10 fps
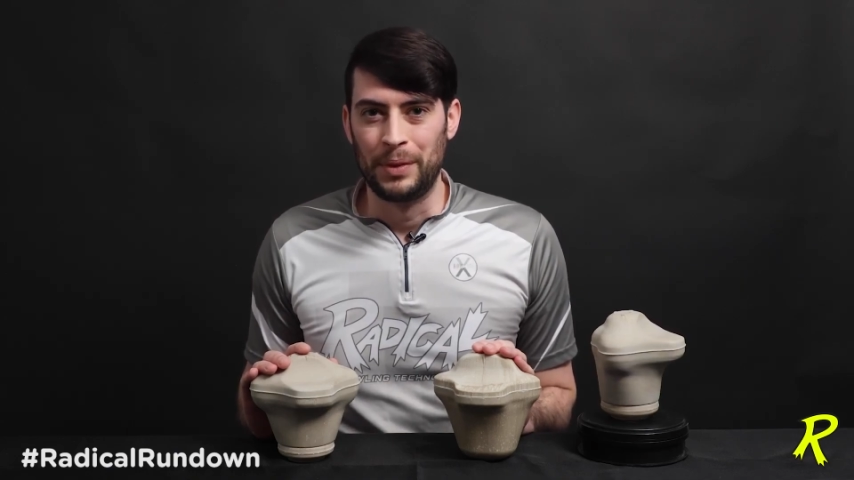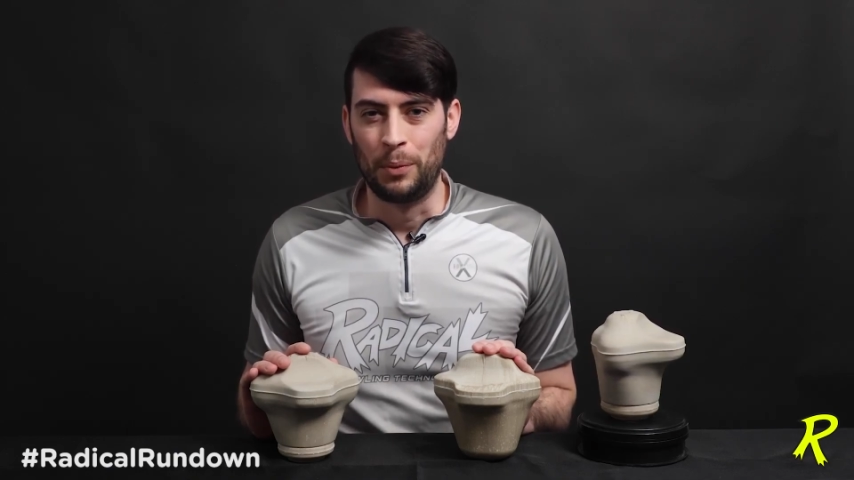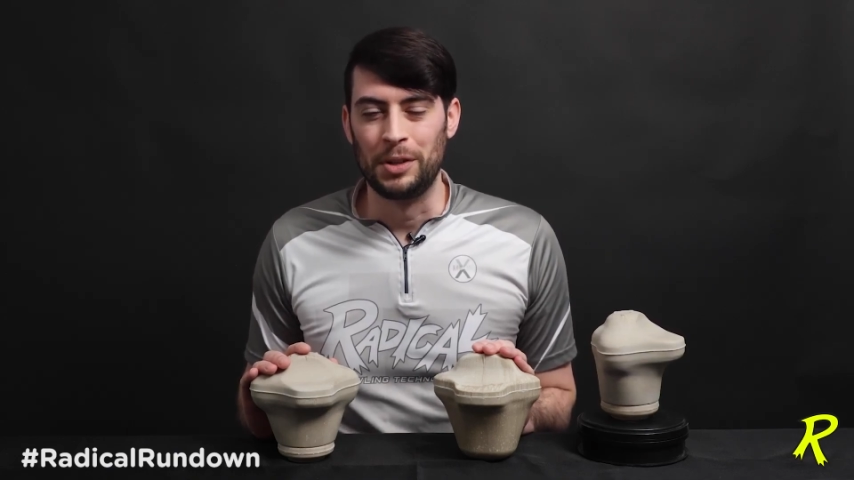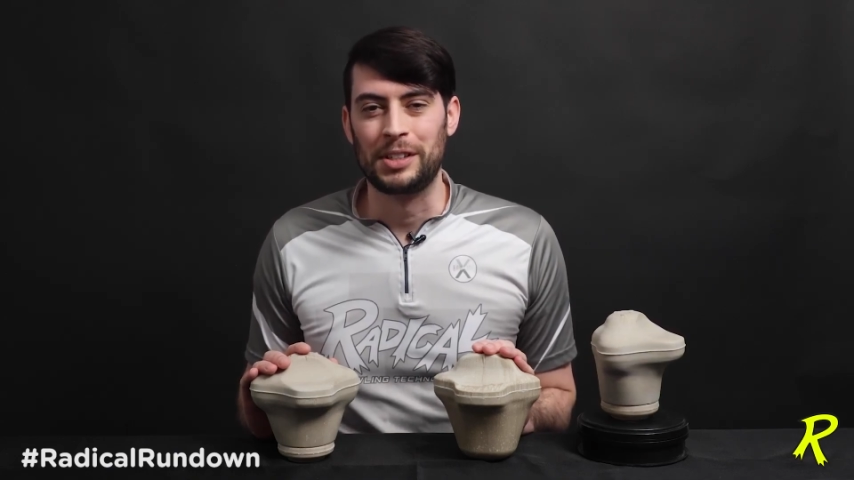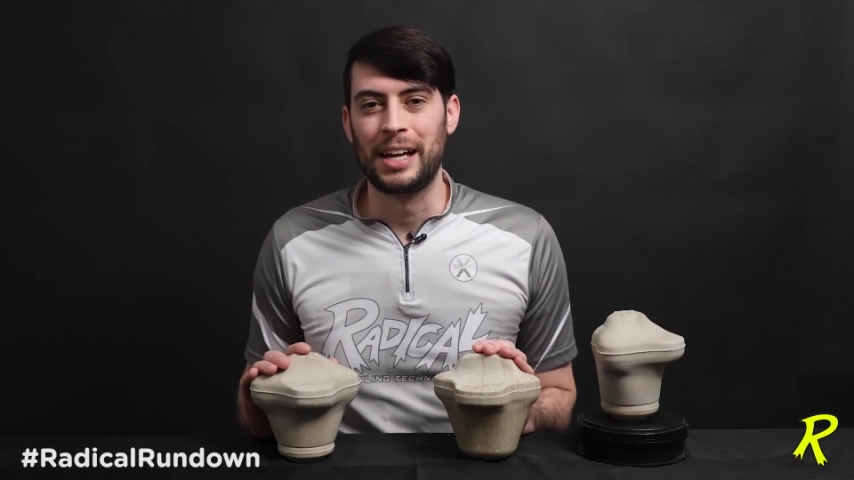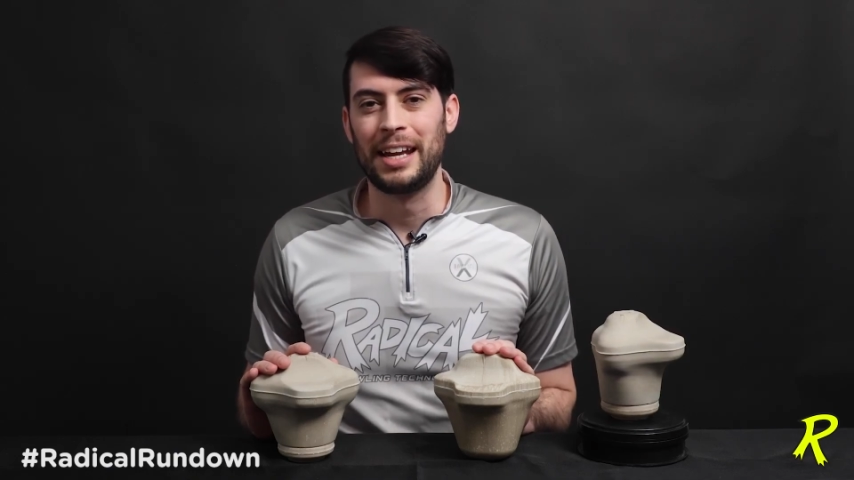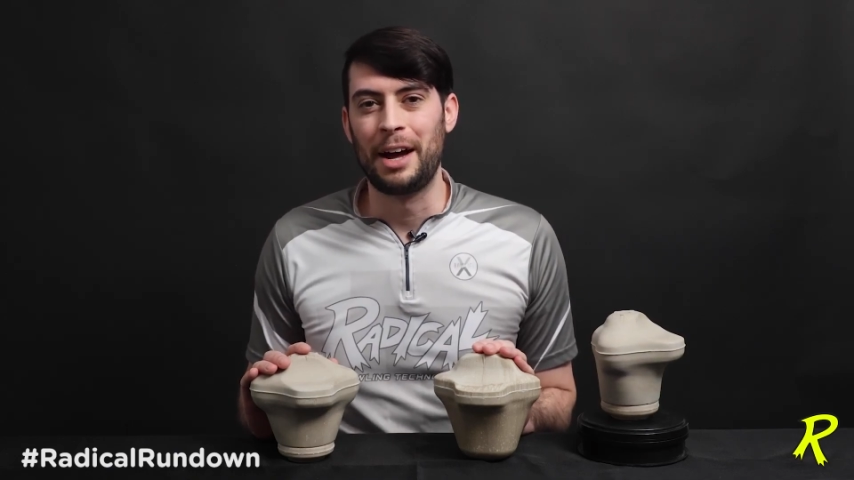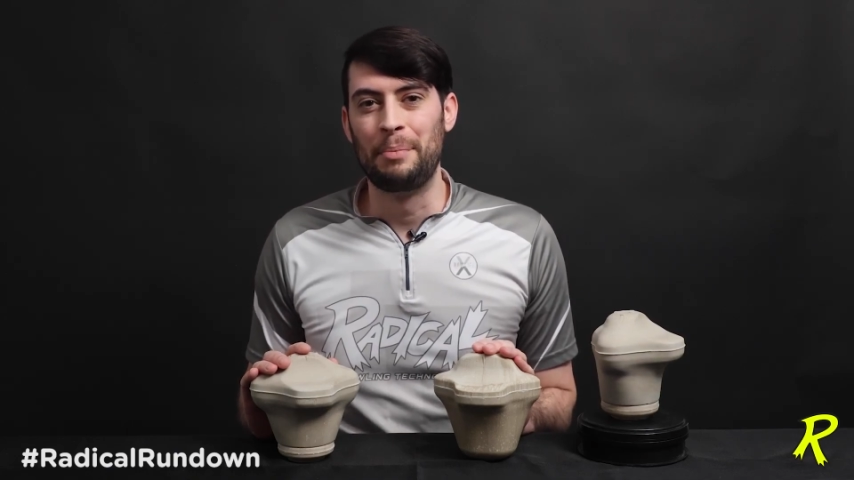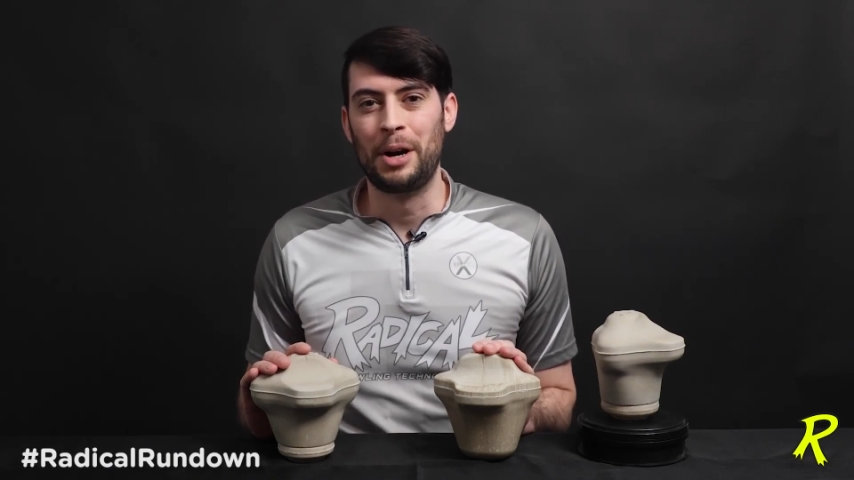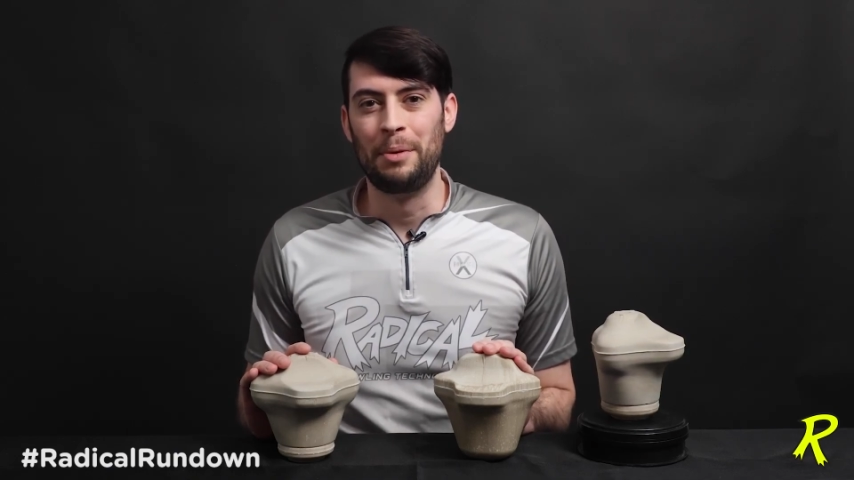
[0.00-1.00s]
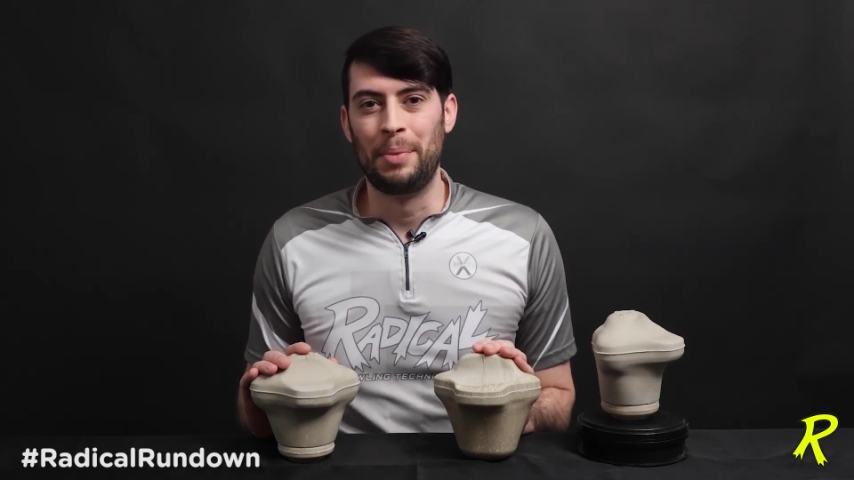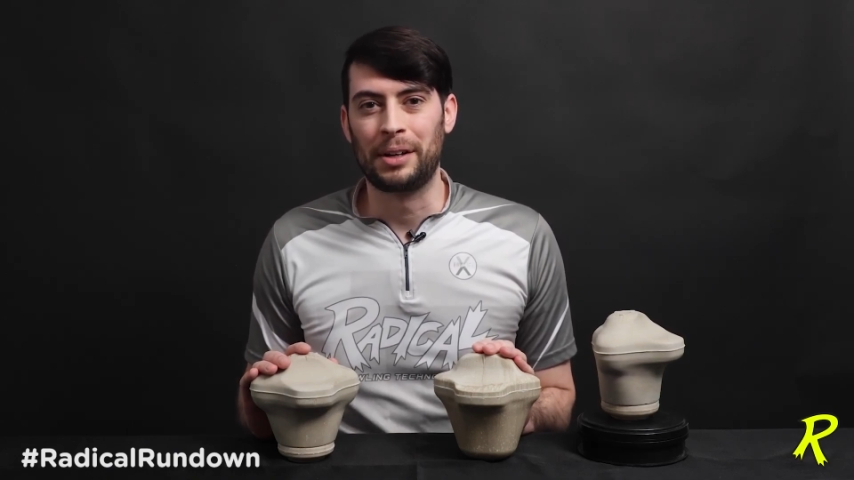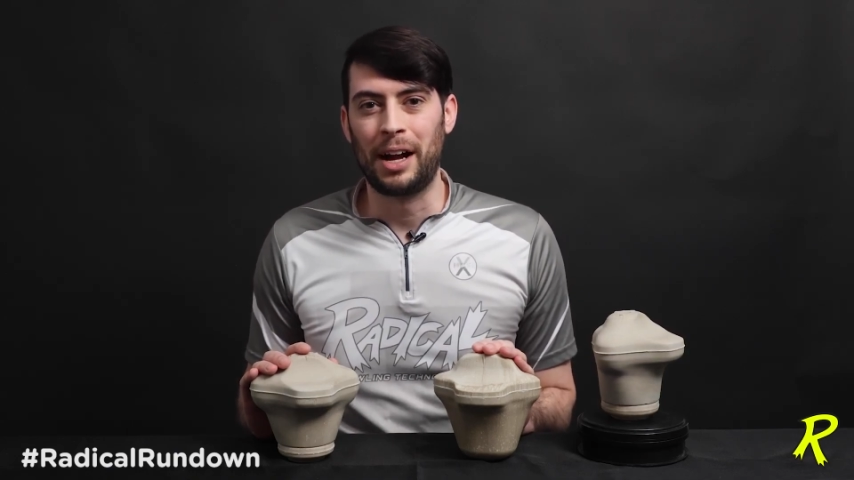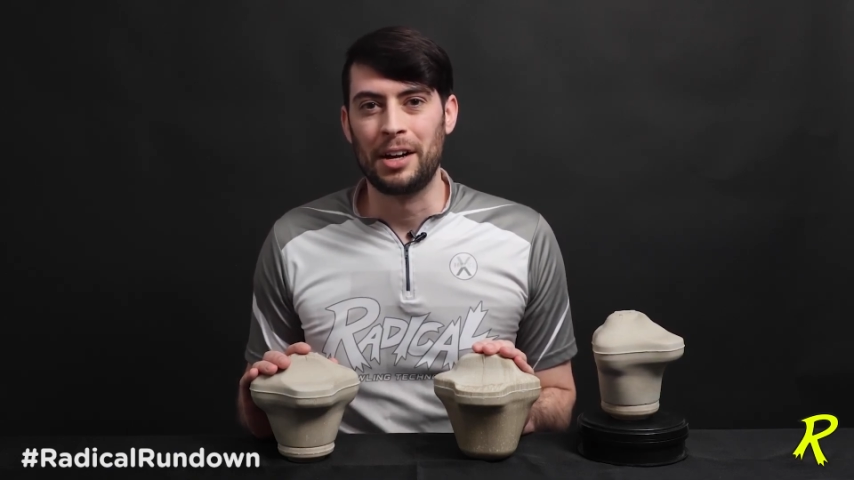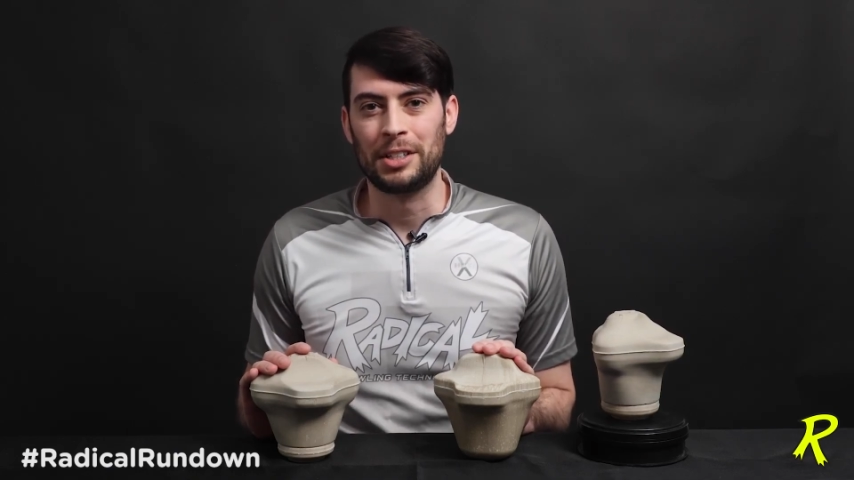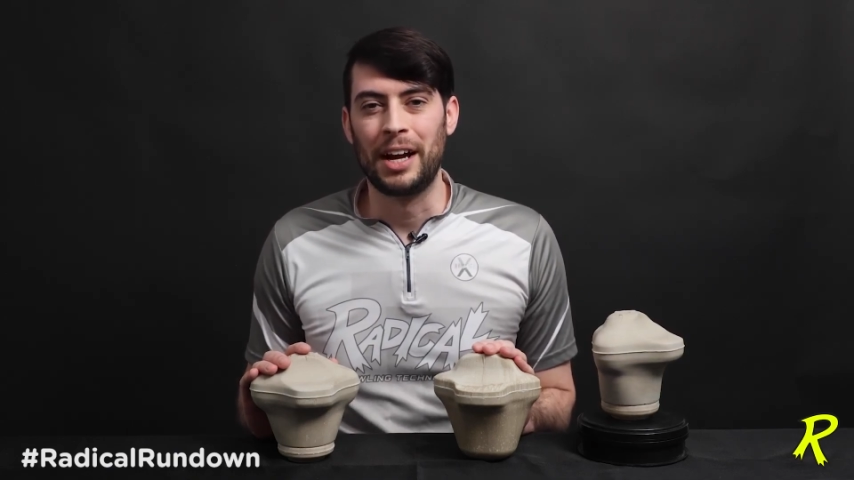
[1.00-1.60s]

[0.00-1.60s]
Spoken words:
Once again, I'm Bryan Buckosh,